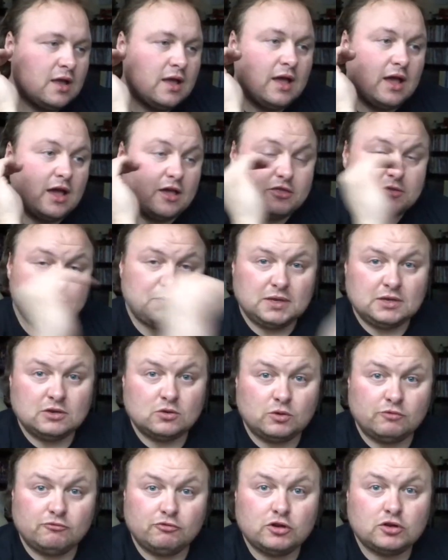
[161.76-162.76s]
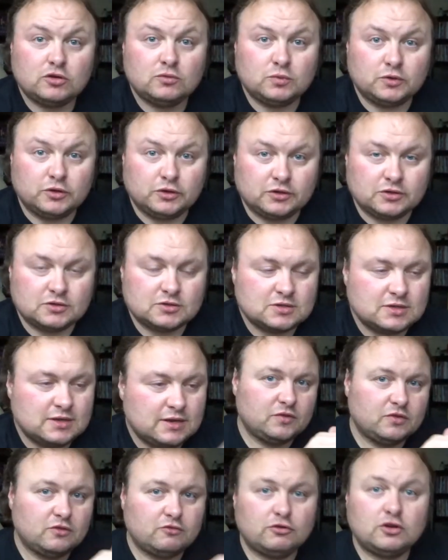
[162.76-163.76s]
and they'd been doing roadworks.
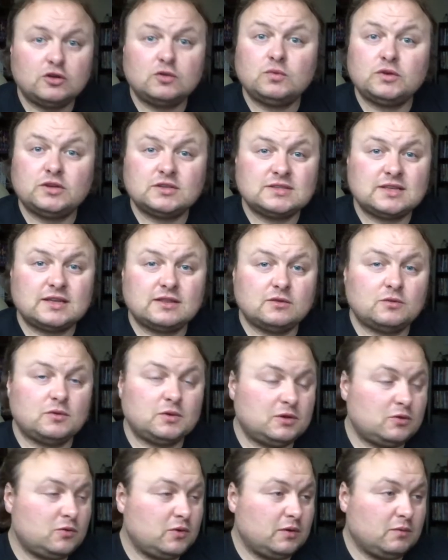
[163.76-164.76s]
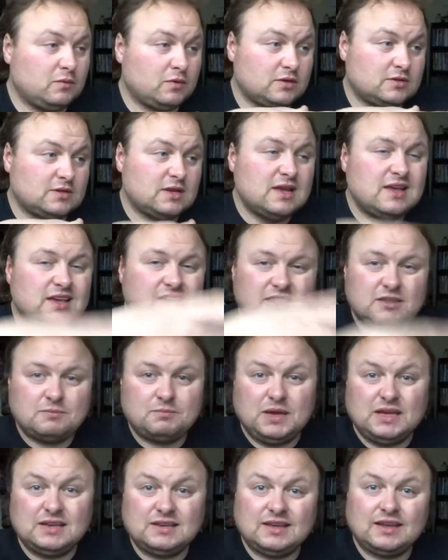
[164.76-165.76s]
The roadworks that they were doing was, they'd
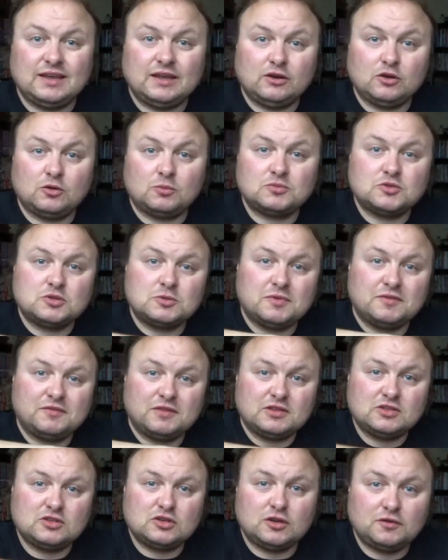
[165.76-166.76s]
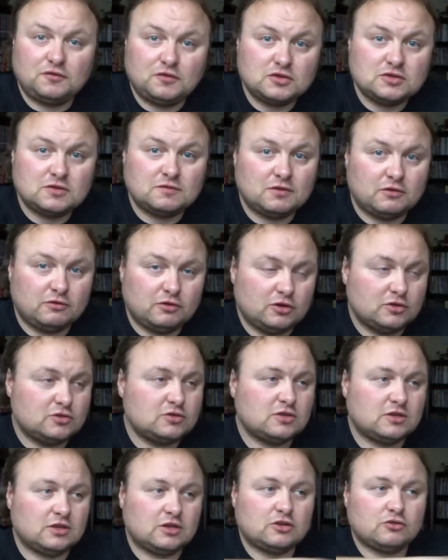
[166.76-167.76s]
been digging up some of the surface of the road so
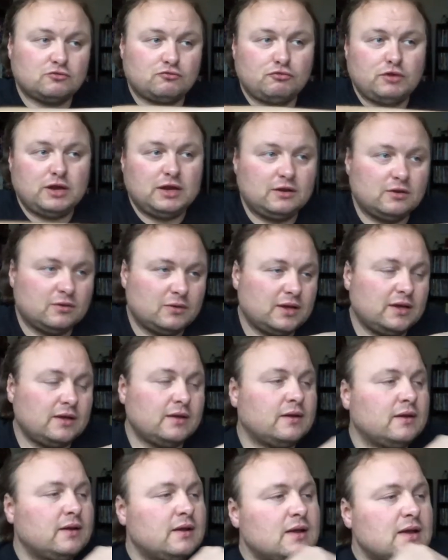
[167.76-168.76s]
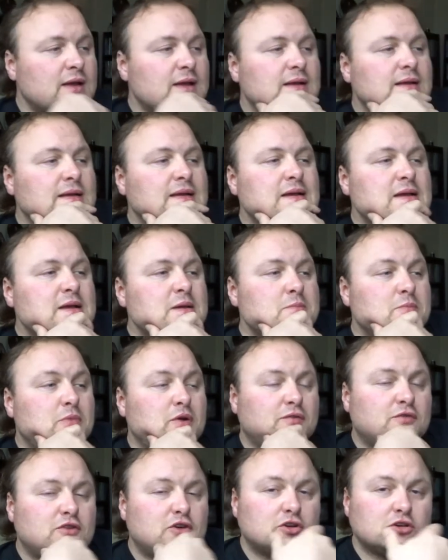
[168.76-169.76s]
they could redo it. But
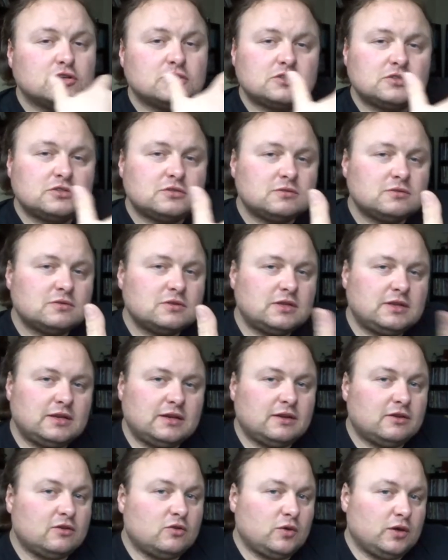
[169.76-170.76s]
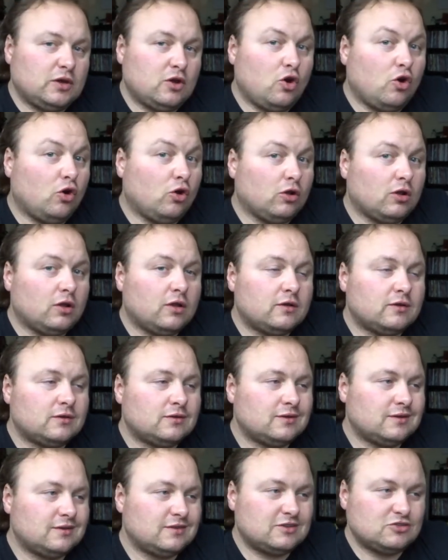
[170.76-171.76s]
of course, they didn't do it all
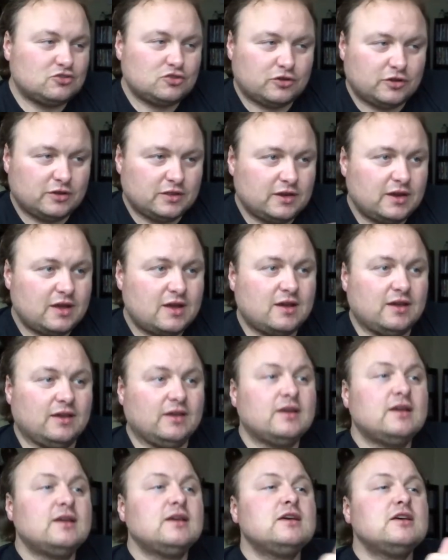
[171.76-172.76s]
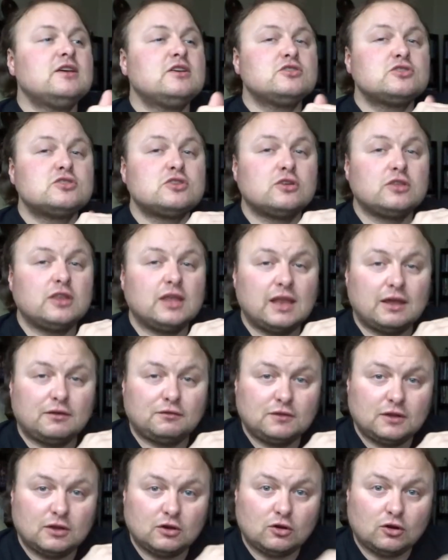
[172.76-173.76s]
during the night. So they left
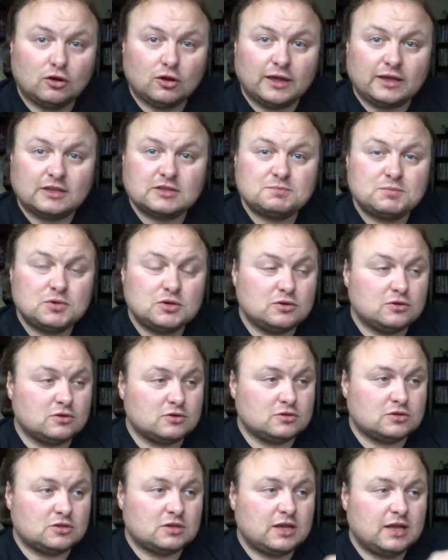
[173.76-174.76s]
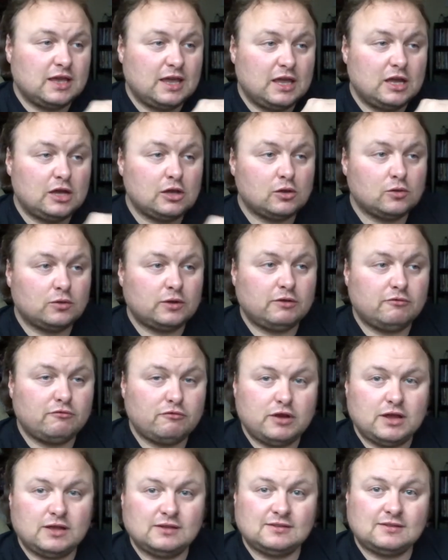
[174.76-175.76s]
it all exposed, including
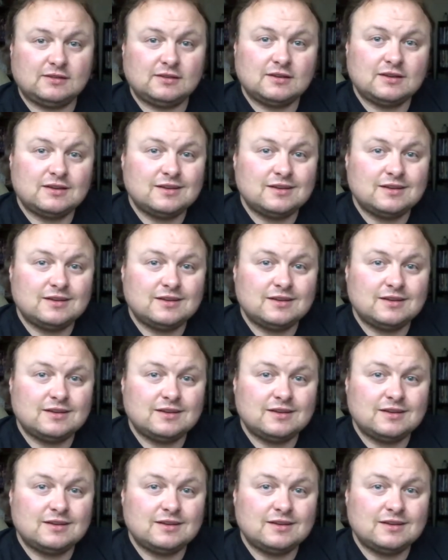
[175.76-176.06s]
raised